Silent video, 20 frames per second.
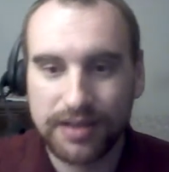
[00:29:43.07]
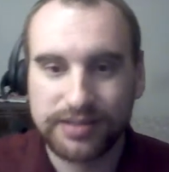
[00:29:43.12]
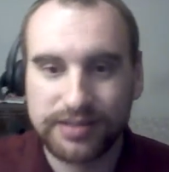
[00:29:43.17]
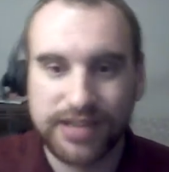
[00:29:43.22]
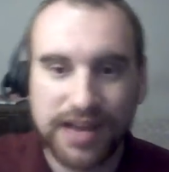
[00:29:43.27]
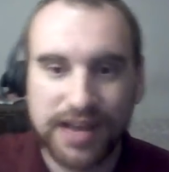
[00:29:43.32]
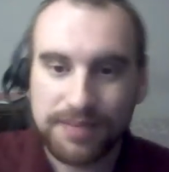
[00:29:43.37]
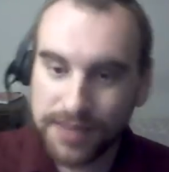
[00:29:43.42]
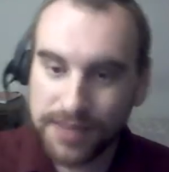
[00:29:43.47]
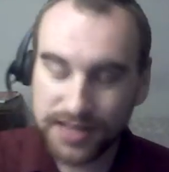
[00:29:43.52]

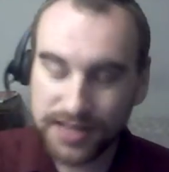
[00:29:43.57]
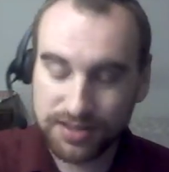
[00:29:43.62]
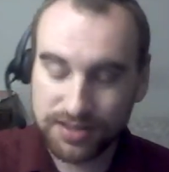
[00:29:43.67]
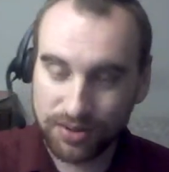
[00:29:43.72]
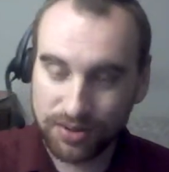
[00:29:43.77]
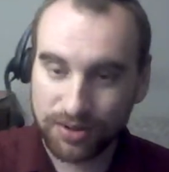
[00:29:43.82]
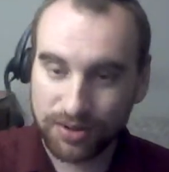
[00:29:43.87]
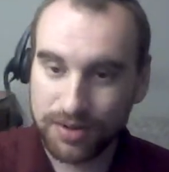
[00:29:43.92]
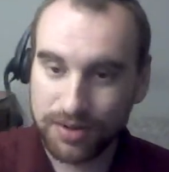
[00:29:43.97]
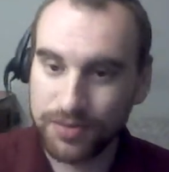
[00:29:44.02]
10 best
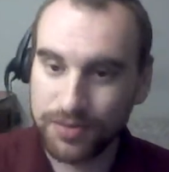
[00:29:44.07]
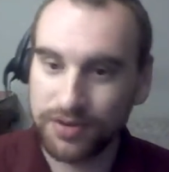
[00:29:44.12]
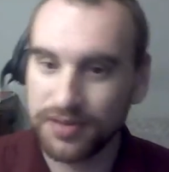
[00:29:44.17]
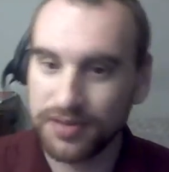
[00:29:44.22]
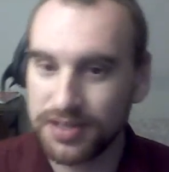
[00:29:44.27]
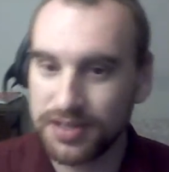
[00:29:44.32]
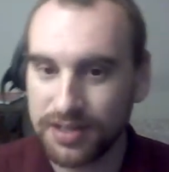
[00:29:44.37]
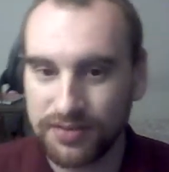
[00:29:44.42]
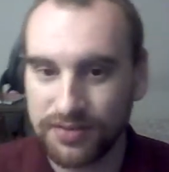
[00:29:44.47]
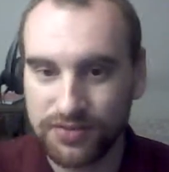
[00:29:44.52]
horror
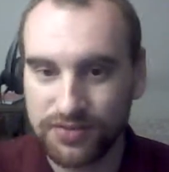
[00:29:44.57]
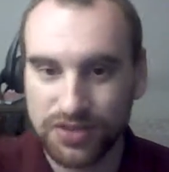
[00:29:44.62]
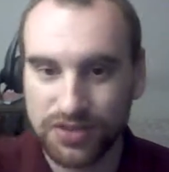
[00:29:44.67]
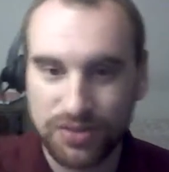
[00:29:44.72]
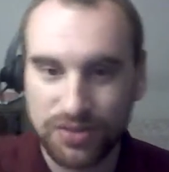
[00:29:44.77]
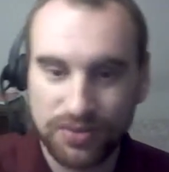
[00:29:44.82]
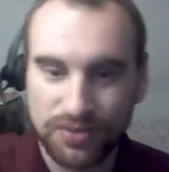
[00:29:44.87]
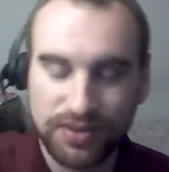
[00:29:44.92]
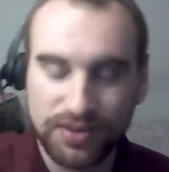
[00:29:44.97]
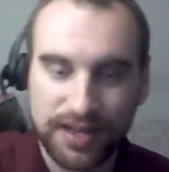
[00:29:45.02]
movies of
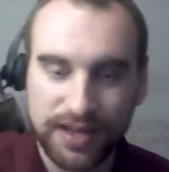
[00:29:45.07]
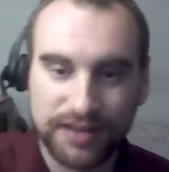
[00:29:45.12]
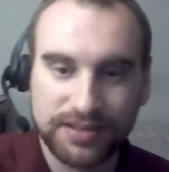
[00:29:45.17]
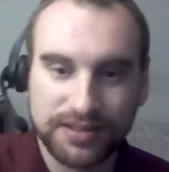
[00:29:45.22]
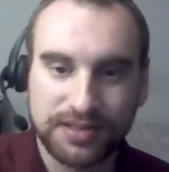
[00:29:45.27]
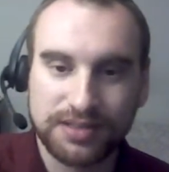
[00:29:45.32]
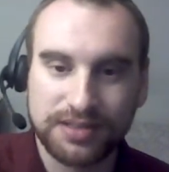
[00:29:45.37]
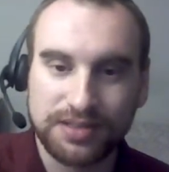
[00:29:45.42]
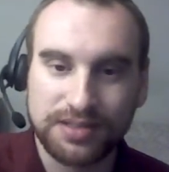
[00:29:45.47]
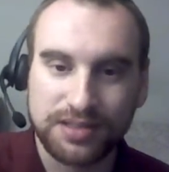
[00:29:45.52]

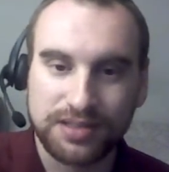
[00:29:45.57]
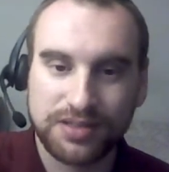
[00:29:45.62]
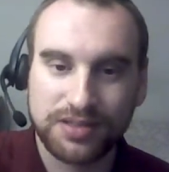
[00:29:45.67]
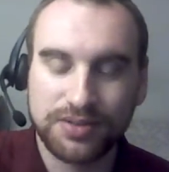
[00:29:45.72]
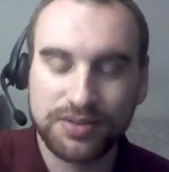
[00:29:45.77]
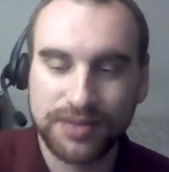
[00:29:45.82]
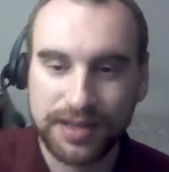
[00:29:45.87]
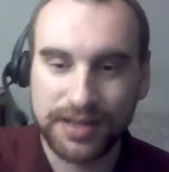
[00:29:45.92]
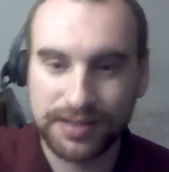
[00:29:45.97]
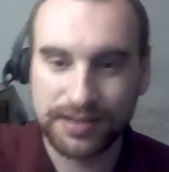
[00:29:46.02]
2000 to
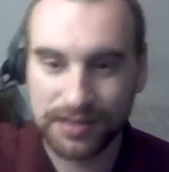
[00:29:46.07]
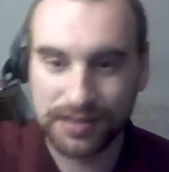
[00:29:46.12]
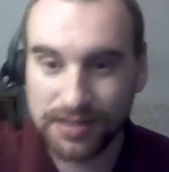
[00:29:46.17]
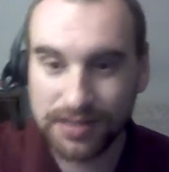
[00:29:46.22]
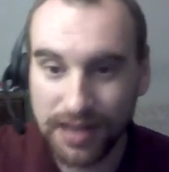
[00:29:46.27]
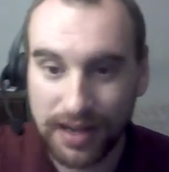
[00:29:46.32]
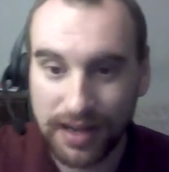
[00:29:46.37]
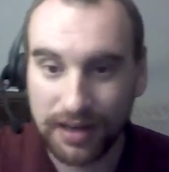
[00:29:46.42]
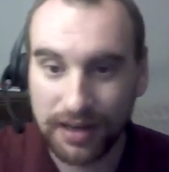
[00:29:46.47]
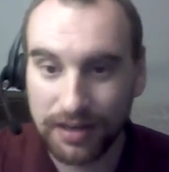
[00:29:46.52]

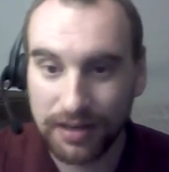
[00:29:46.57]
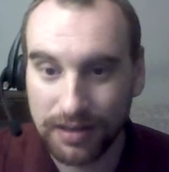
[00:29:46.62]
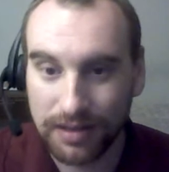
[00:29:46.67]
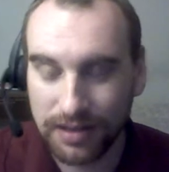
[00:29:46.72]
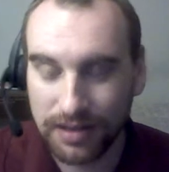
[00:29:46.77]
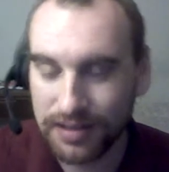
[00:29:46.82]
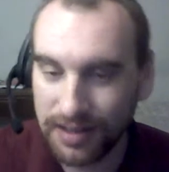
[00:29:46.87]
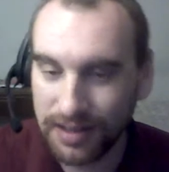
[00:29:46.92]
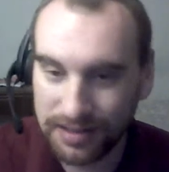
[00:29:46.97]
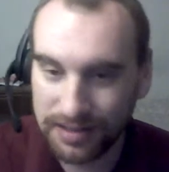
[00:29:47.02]
2010,
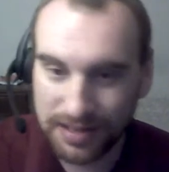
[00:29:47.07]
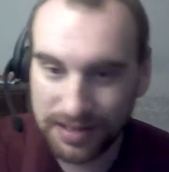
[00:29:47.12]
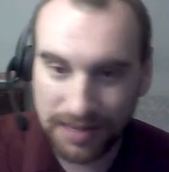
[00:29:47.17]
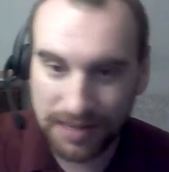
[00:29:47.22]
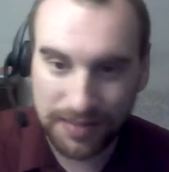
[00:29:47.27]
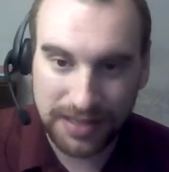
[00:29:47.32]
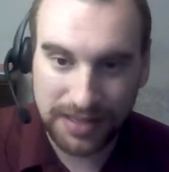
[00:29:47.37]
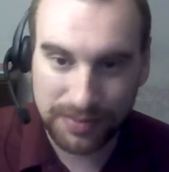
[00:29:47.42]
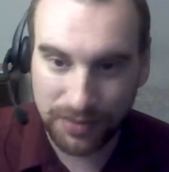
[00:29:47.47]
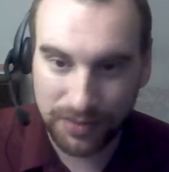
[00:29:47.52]
and then 10
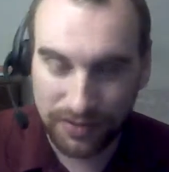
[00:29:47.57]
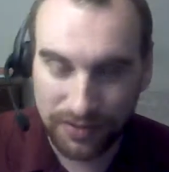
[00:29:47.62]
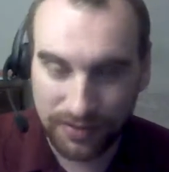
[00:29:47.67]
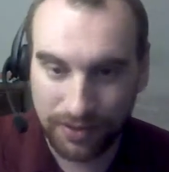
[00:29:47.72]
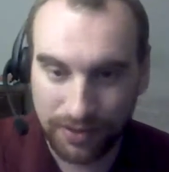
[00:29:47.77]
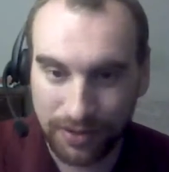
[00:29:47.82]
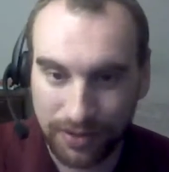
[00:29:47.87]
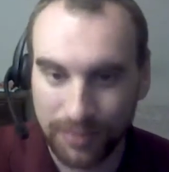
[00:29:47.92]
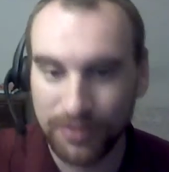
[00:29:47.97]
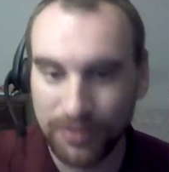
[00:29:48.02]
best
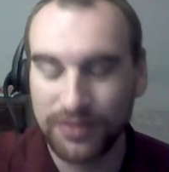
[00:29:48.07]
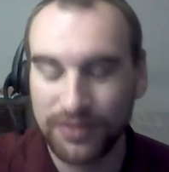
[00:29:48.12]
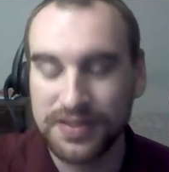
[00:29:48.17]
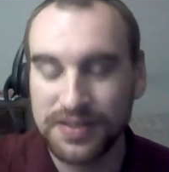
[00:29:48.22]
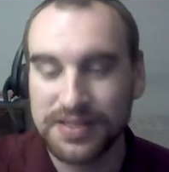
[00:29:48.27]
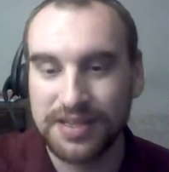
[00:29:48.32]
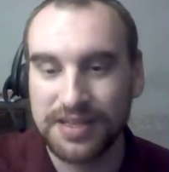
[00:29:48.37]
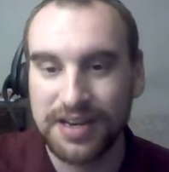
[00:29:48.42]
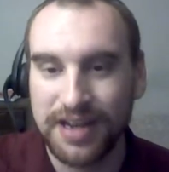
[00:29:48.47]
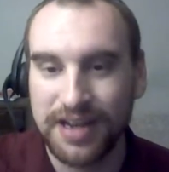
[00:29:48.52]
horror movies
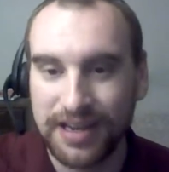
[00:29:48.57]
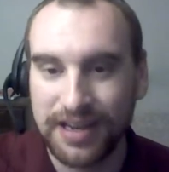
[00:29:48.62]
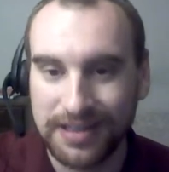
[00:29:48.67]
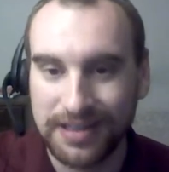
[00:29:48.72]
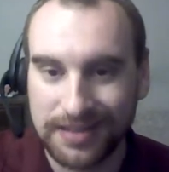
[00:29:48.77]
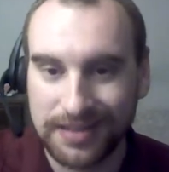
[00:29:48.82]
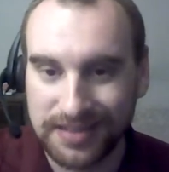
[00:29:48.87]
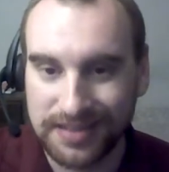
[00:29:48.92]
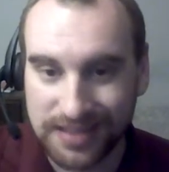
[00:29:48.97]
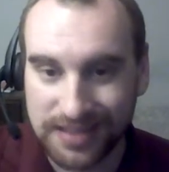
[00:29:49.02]
of the 90s,